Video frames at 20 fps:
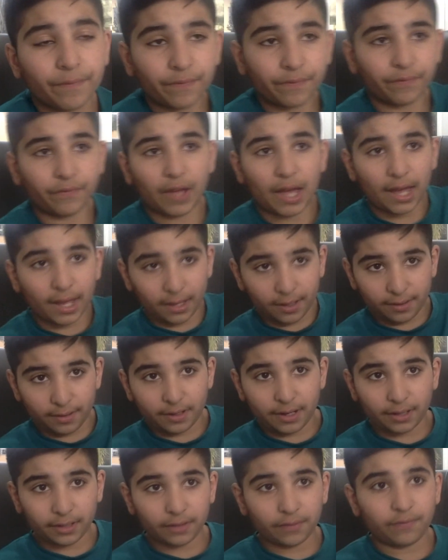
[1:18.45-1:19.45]

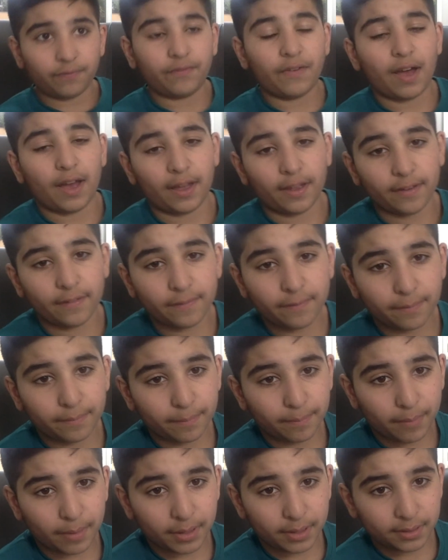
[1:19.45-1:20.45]
-5
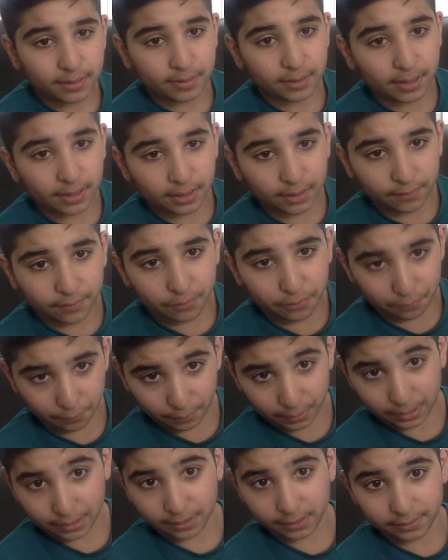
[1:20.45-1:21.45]
minus
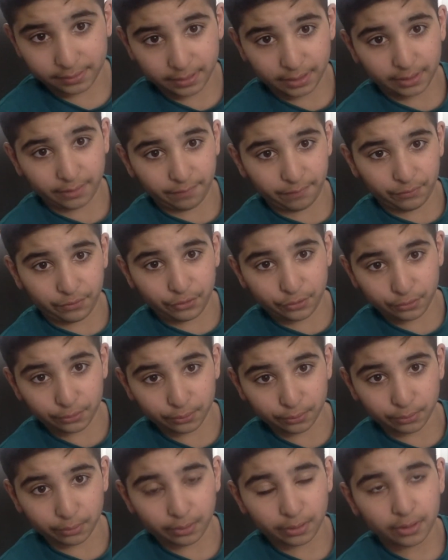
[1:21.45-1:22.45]
-3 is
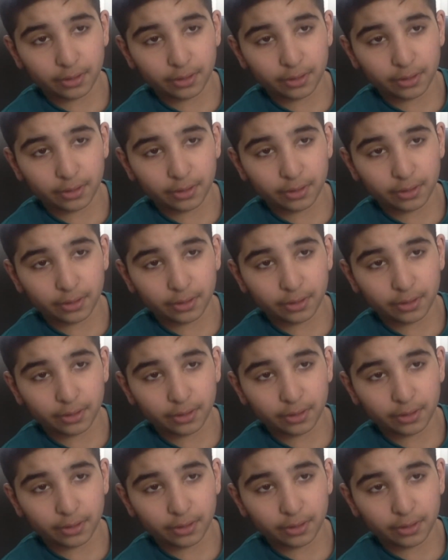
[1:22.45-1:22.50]
-2,